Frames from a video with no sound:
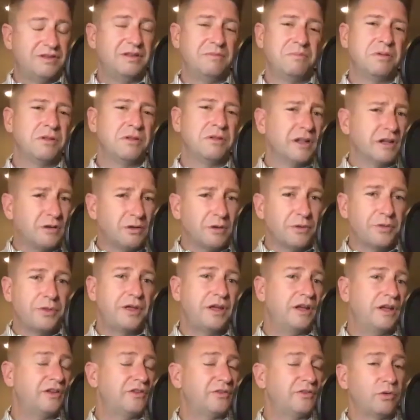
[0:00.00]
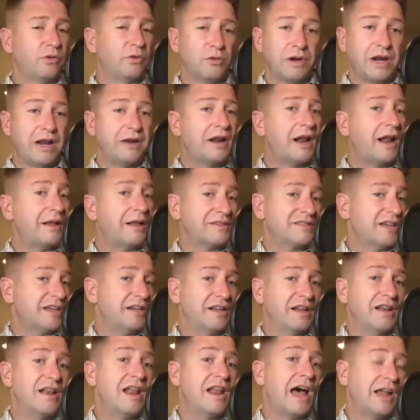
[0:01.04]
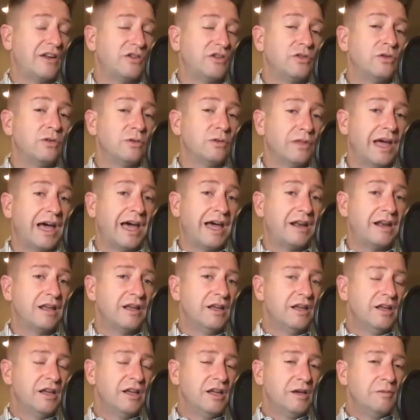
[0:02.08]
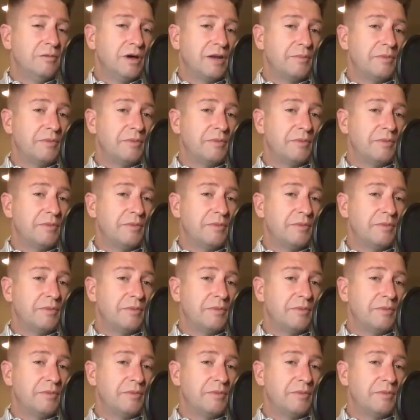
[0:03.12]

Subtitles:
political things or what. I'm not saying to not do that, but I mean